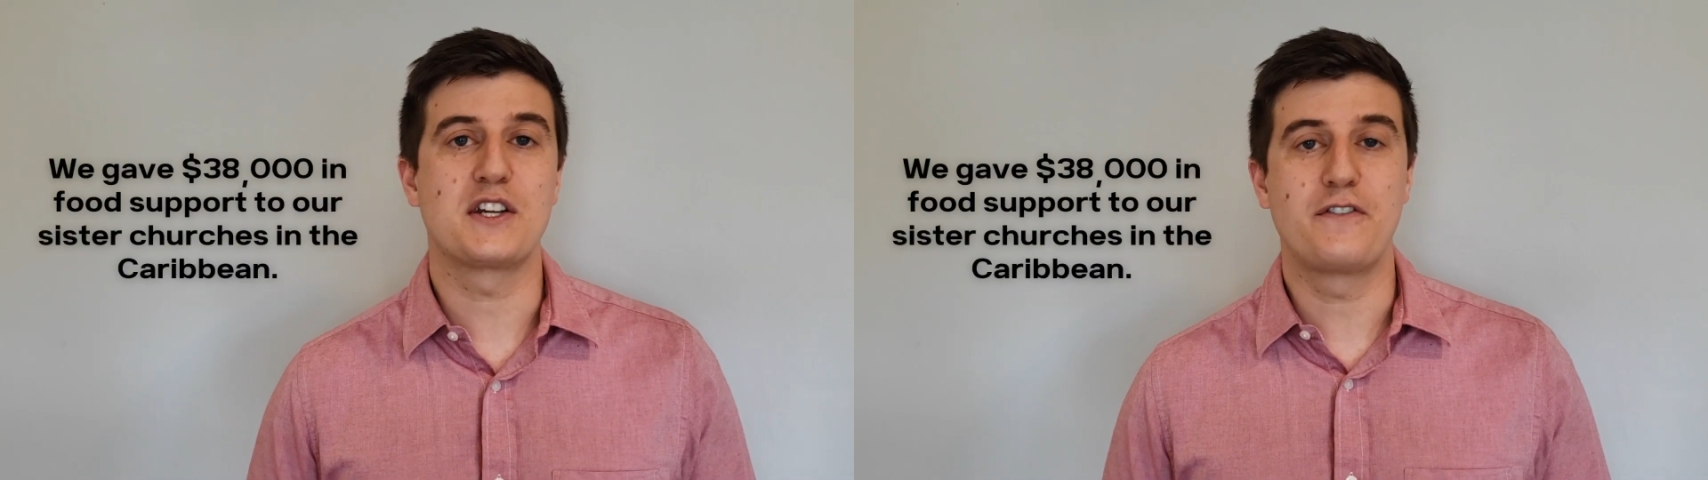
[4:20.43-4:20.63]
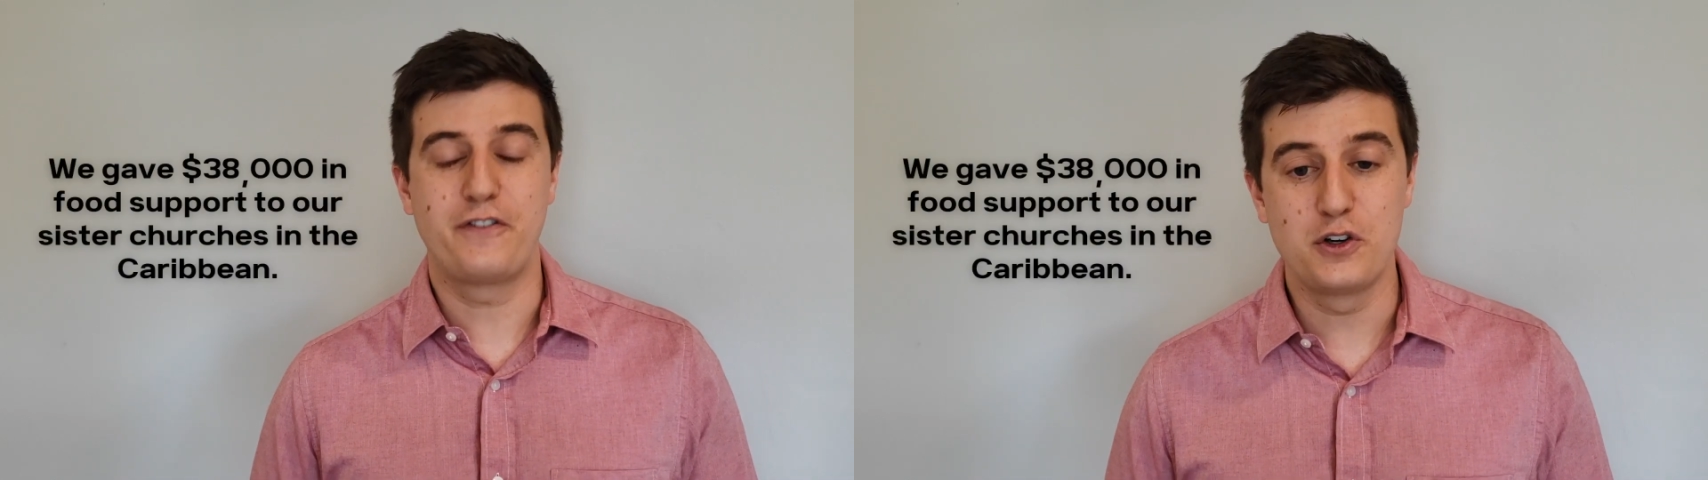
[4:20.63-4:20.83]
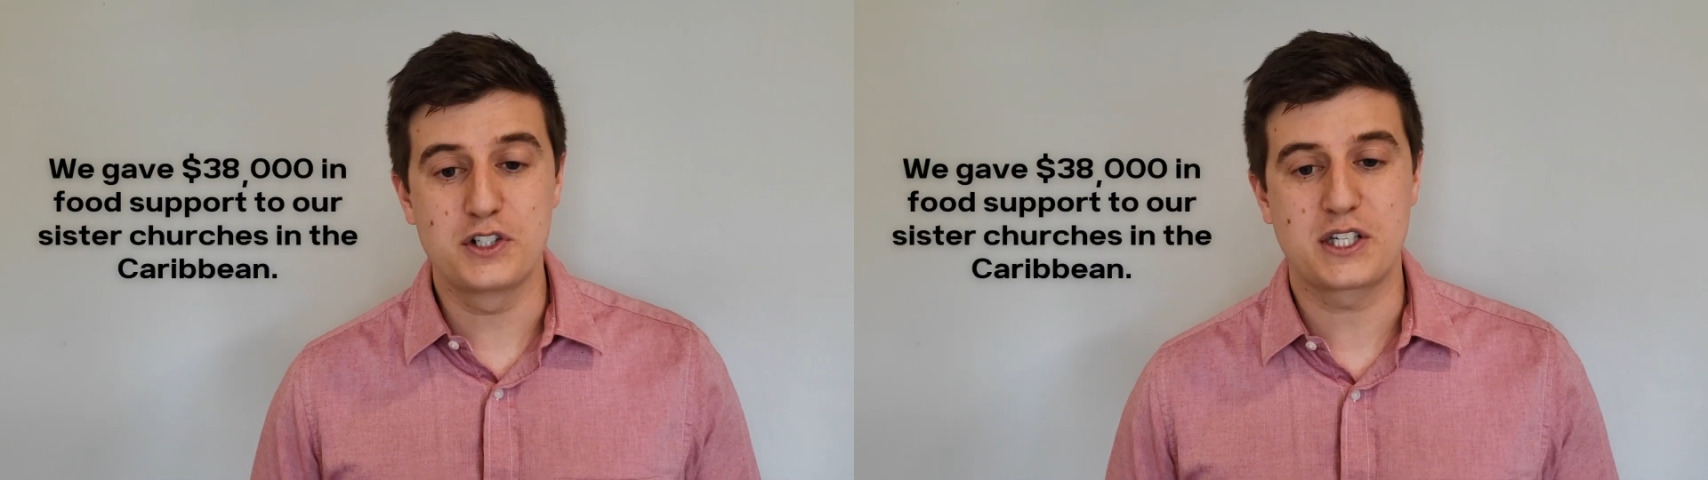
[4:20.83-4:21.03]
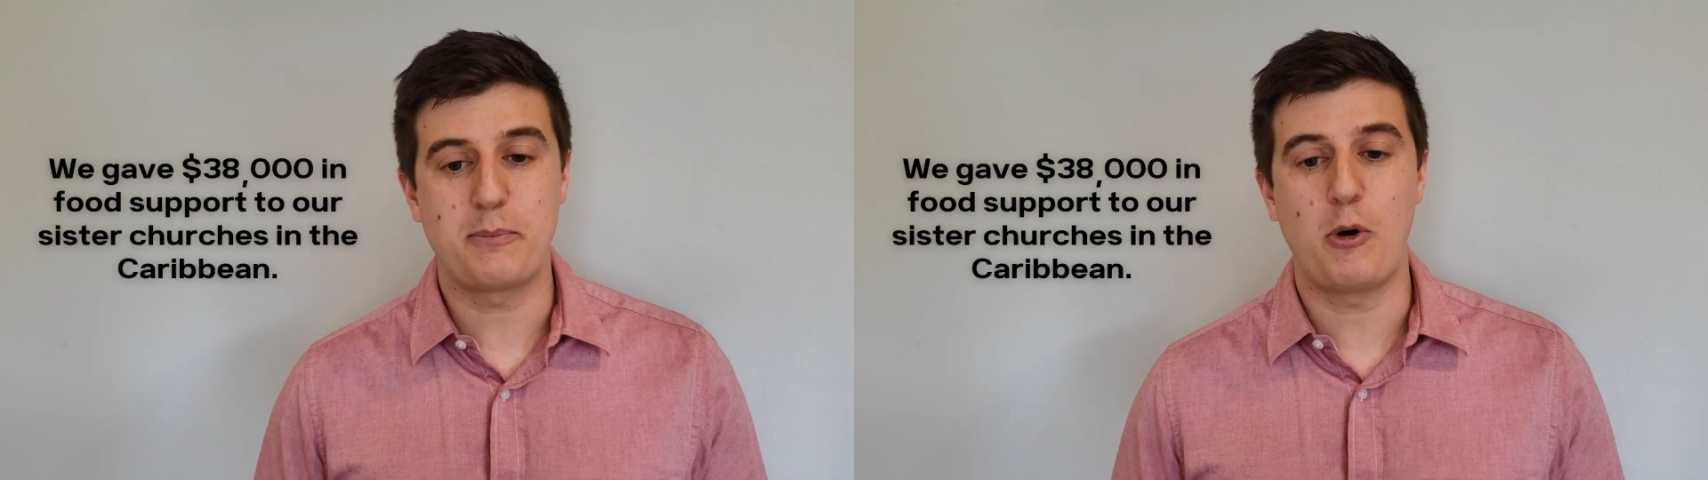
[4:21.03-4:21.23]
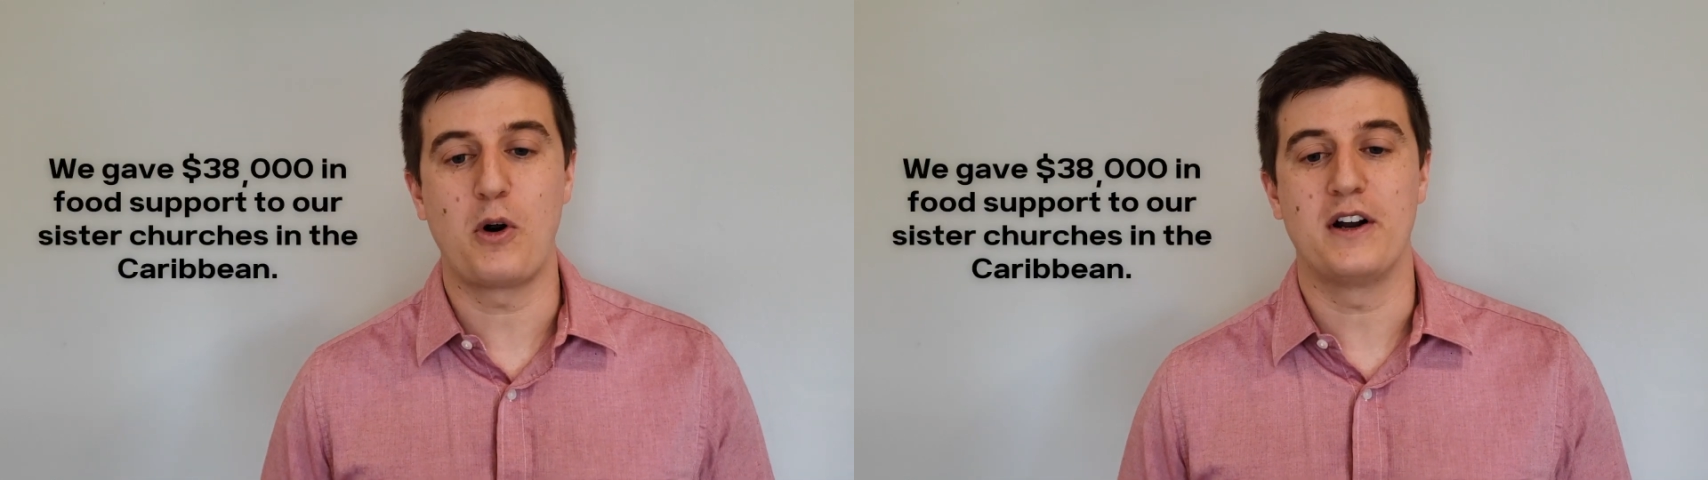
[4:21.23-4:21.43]
in food
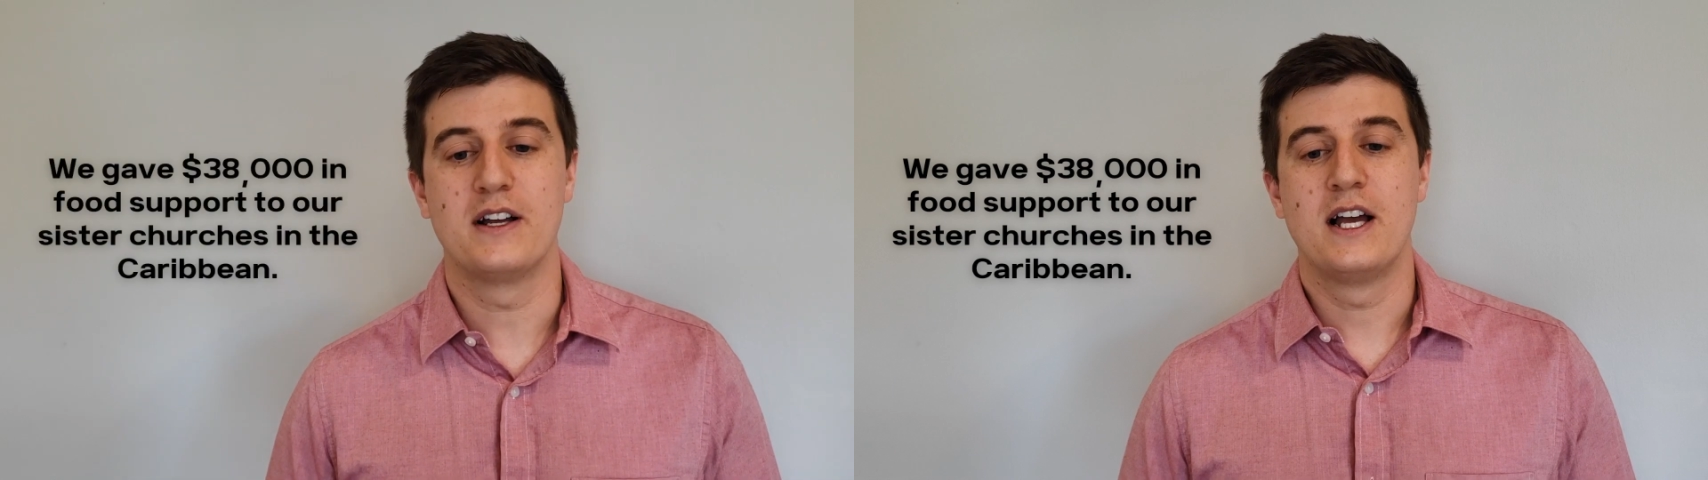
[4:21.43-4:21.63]
support